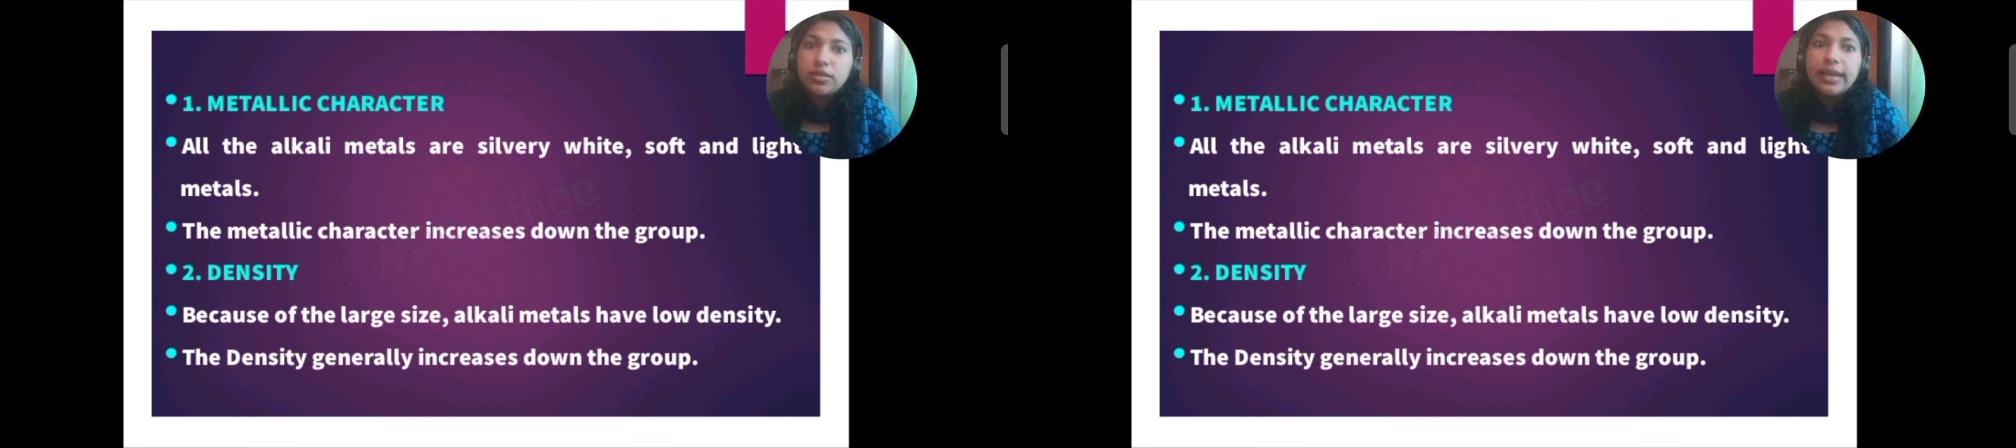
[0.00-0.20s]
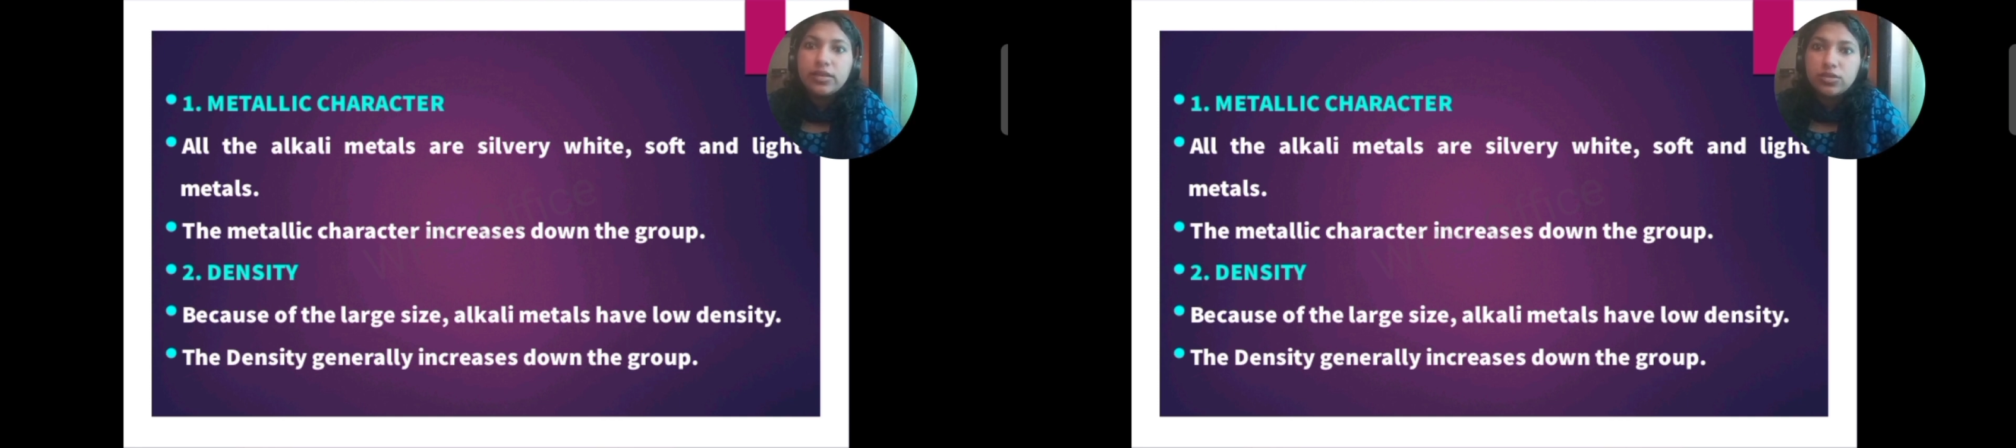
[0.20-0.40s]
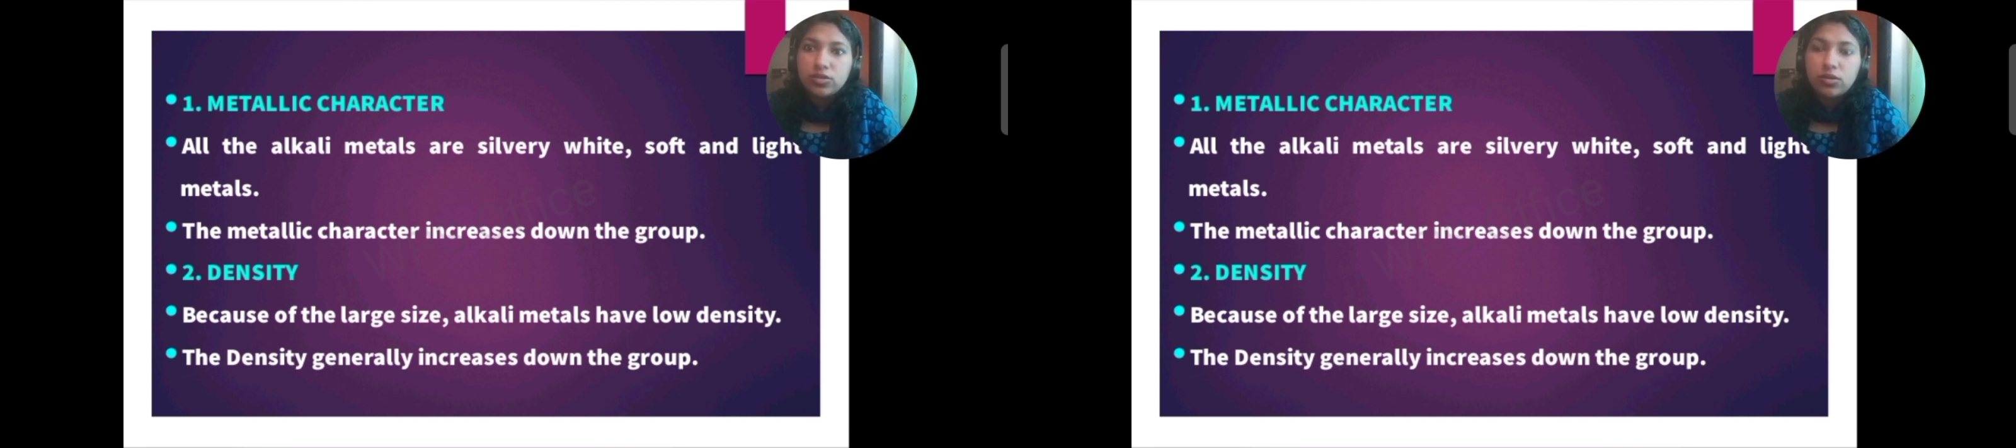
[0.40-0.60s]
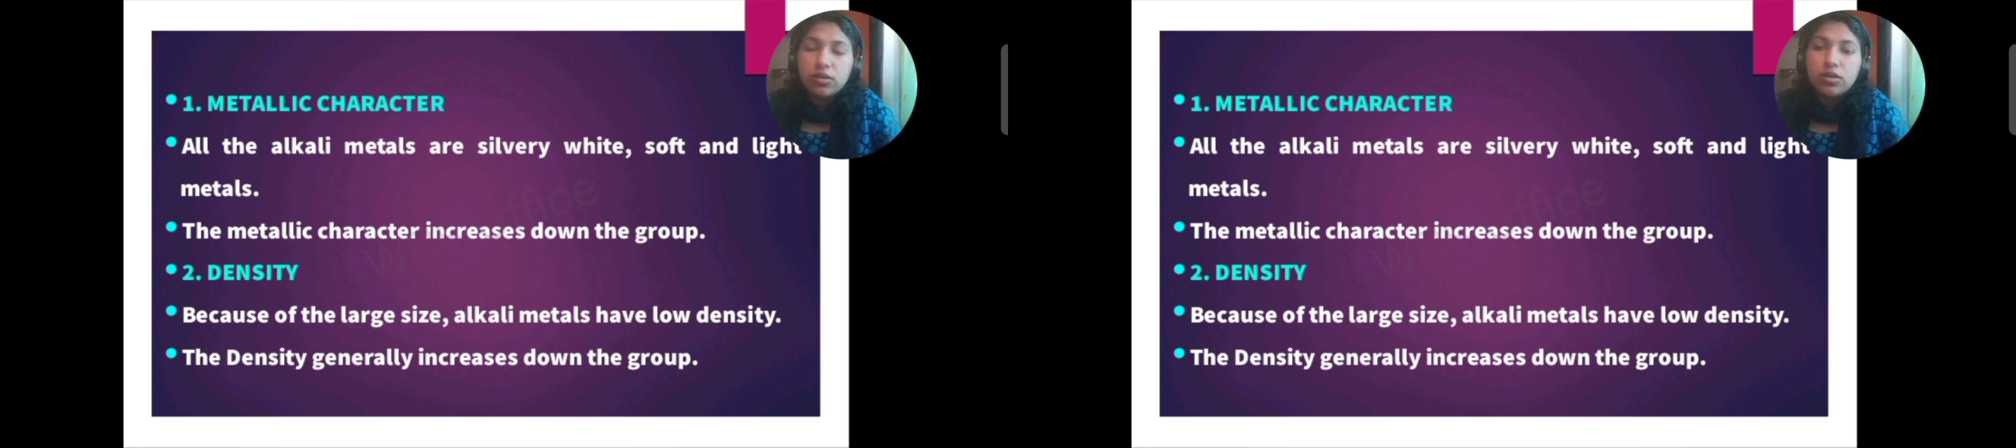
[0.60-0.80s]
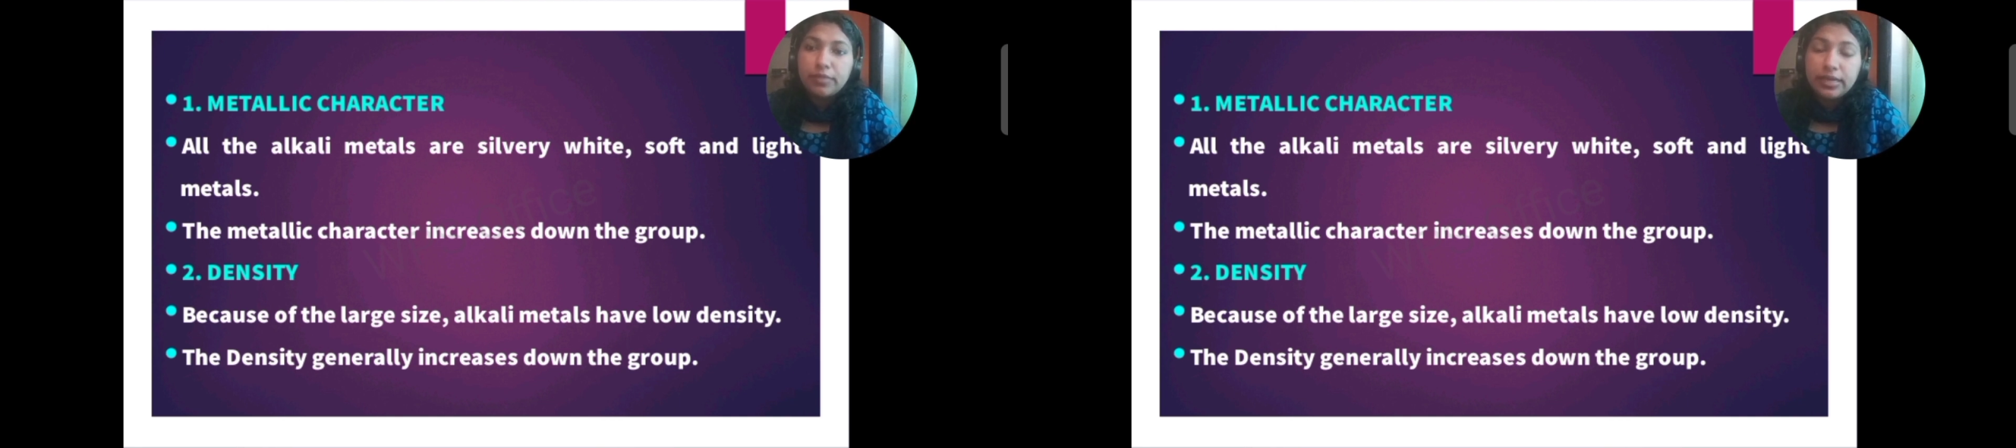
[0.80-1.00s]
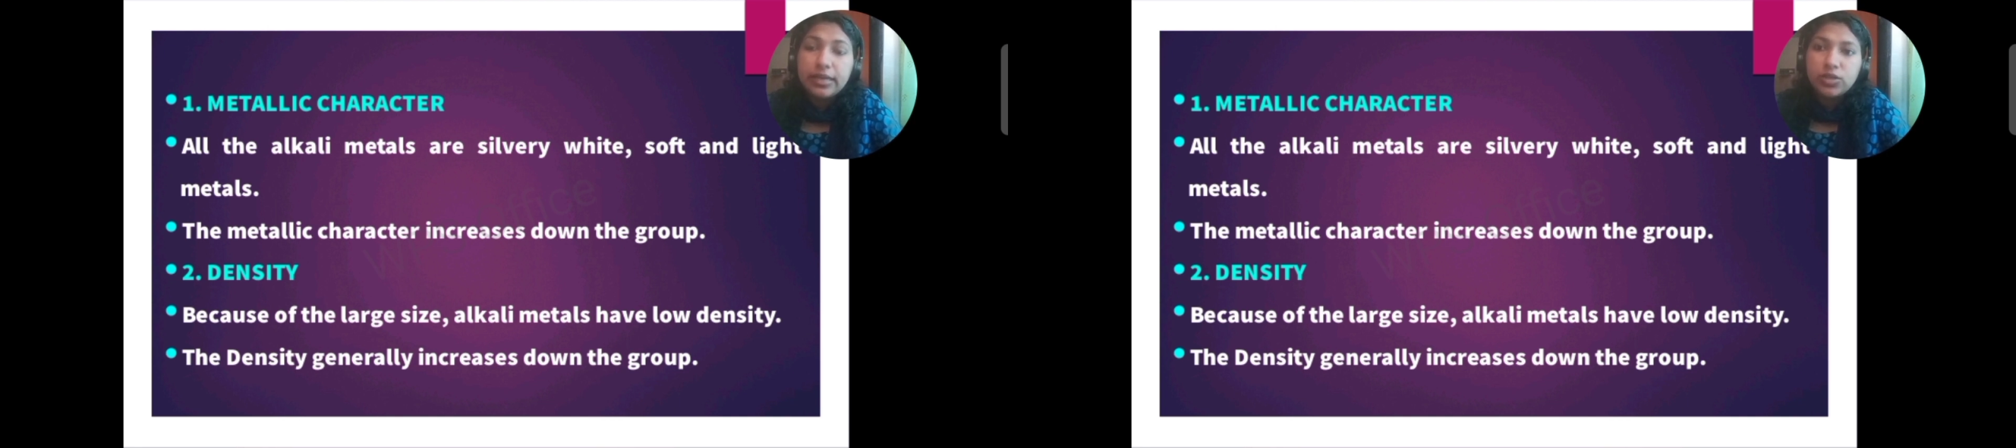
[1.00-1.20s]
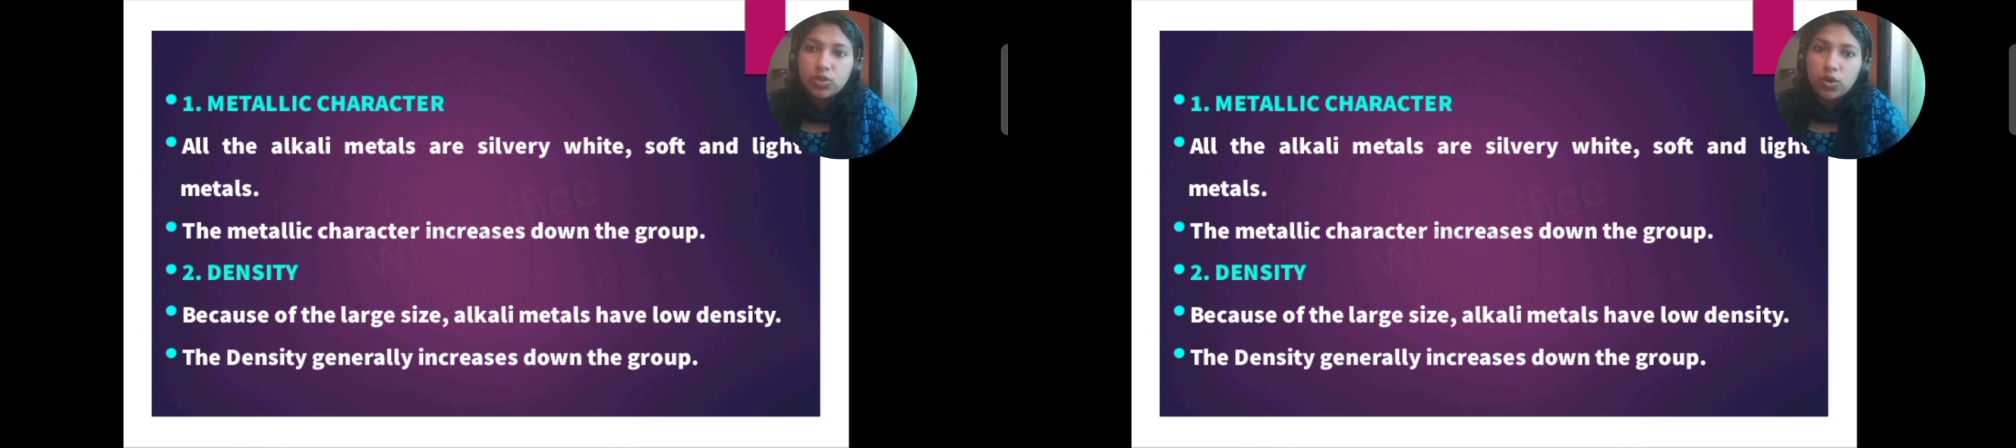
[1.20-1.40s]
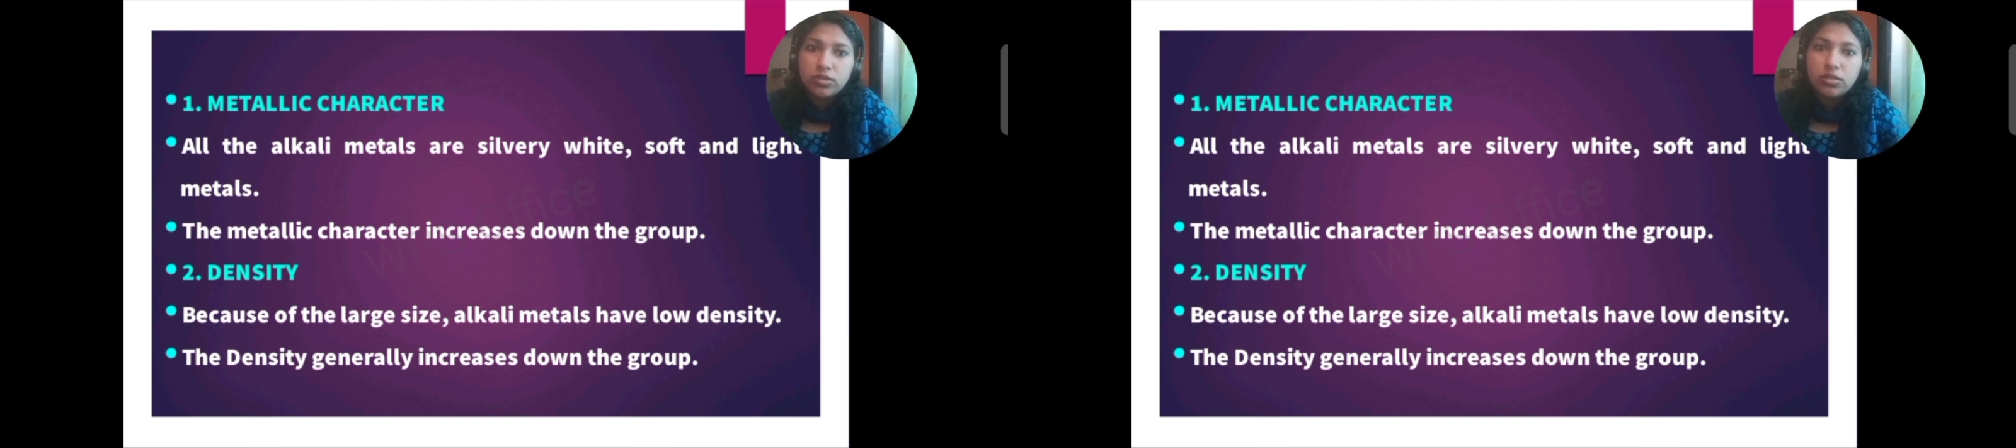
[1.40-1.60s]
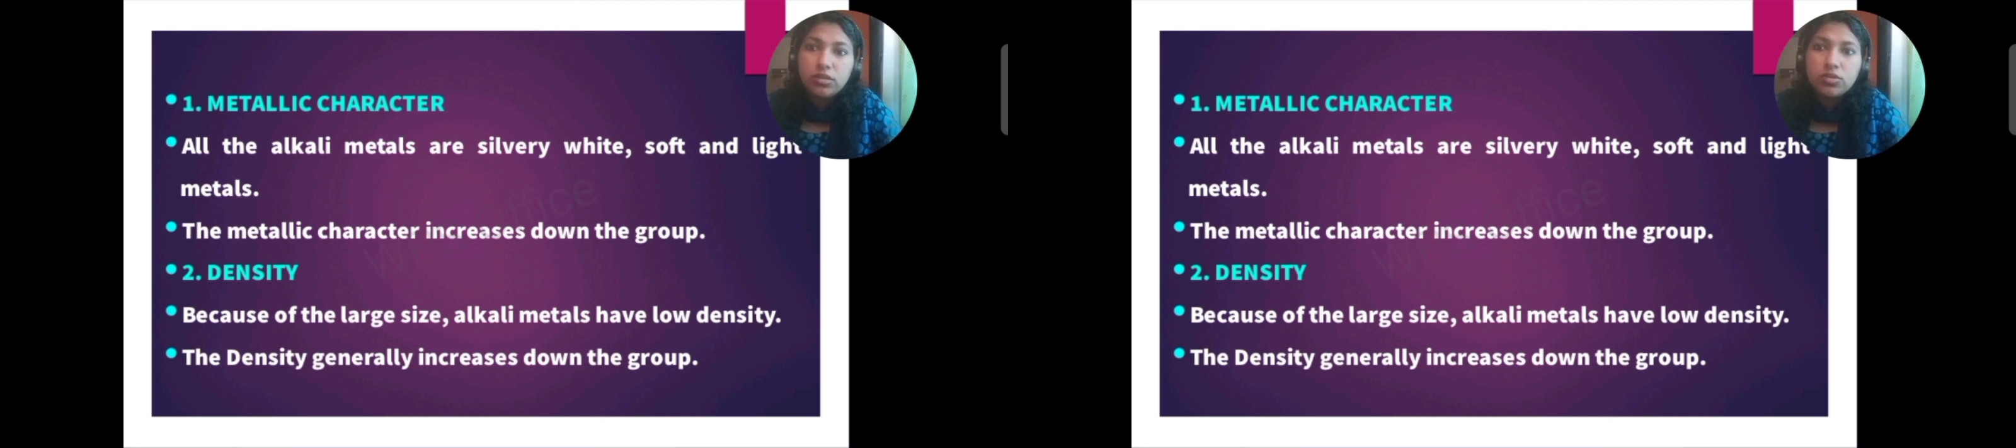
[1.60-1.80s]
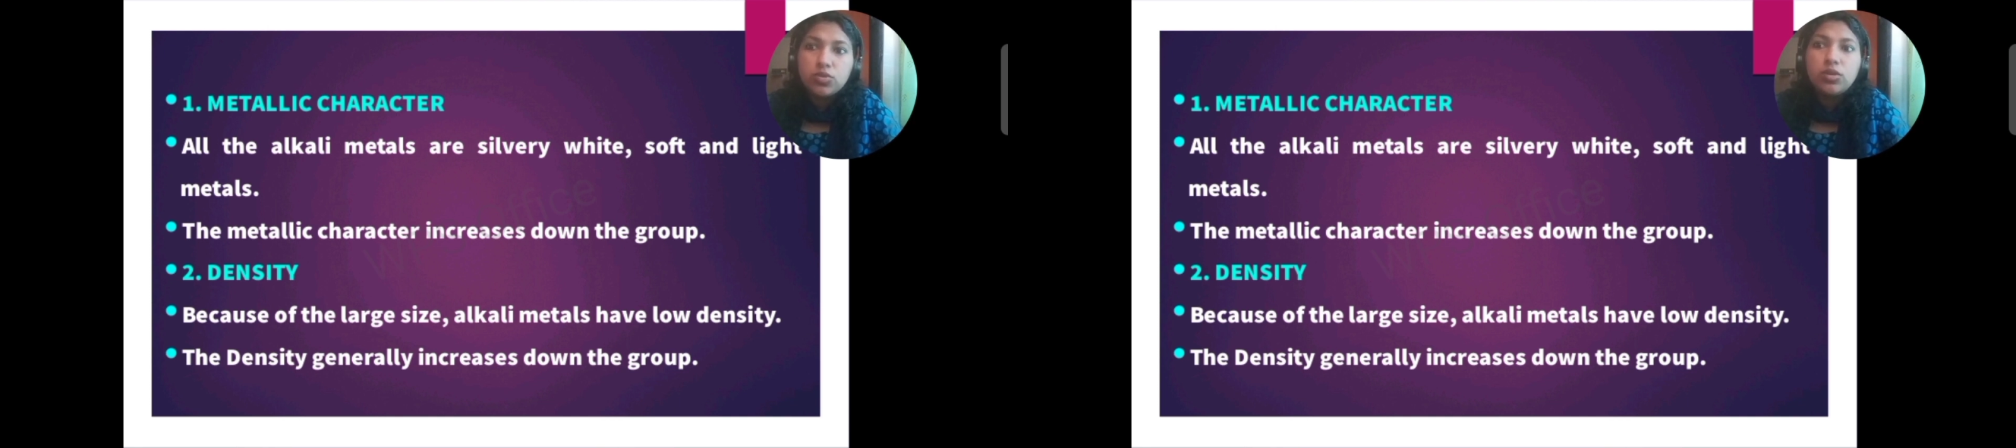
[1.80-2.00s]
electrons.
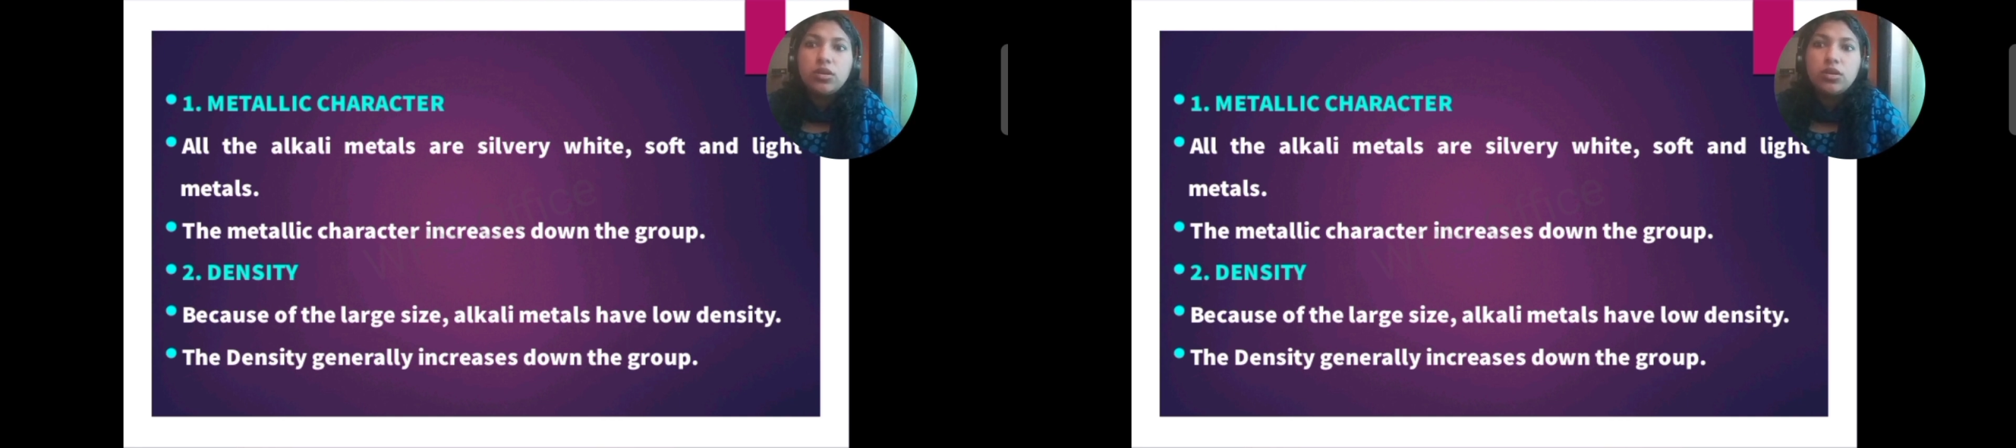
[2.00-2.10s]
So